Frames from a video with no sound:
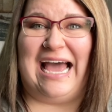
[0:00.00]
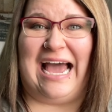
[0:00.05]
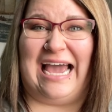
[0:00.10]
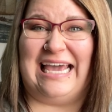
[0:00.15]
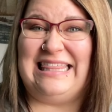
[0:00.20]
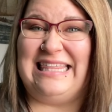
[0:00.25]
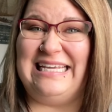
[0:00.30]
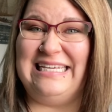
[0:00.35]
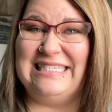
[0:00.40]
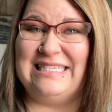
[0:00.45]
I
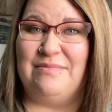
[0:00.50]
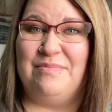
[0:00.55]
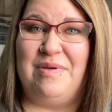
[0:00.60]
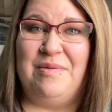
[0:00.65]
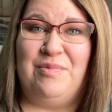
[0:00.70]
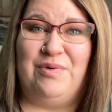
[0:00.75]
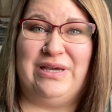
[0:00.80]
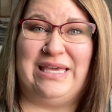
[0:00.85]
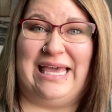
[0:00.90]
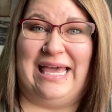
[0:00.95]
think some
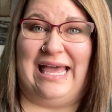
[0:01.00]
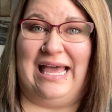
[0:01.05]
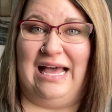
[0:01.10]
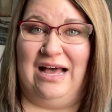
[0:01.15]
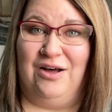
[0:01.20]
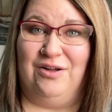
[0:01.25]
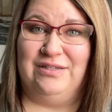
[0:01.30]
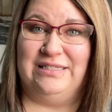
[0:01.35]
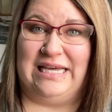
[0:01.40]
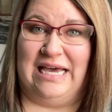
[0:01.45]
people get
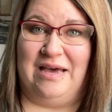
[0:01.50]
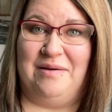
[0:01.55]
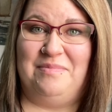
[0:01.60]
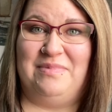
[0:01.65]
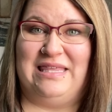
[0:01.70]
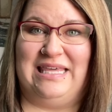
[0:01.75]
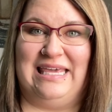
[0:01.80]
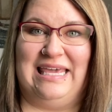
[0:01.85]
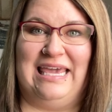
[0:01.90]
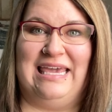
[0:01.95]
held up
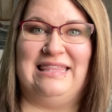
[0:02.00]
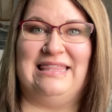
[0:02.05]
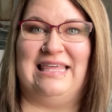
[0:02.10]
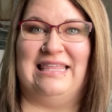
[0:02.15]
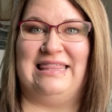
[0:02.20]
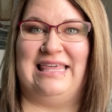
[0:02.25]
thinking that